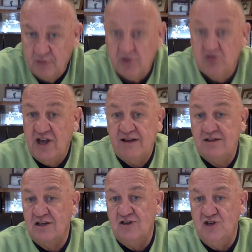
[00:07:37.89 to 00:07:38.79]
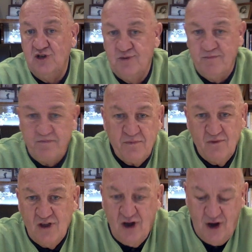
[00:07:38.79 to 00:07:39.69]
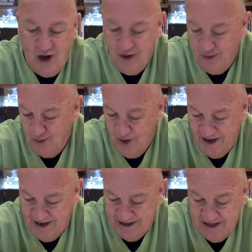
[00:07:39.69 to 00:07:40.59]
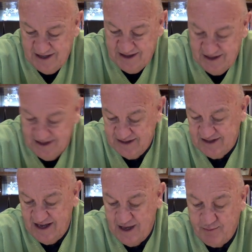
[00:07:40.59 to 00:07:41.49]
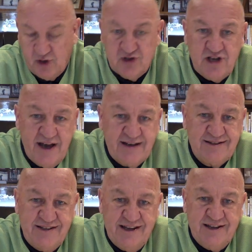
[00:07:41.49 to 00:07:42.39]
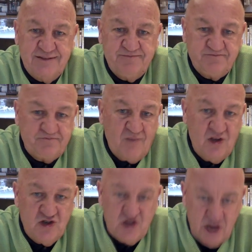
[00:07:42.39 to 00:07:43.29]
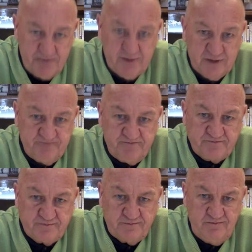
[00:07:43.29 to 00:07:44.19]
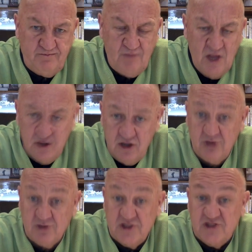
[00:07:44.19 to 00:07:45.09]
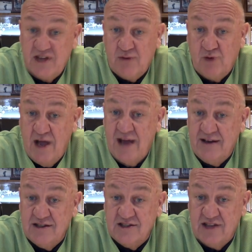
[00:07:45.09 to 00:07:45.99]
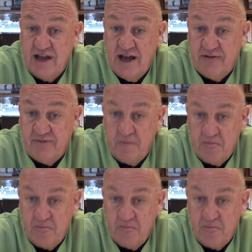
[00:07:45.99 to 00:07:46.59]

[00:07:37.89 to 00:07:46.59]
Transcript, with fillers: protecting you all the way. He is a protecting shepherd, and he uses that rod and staff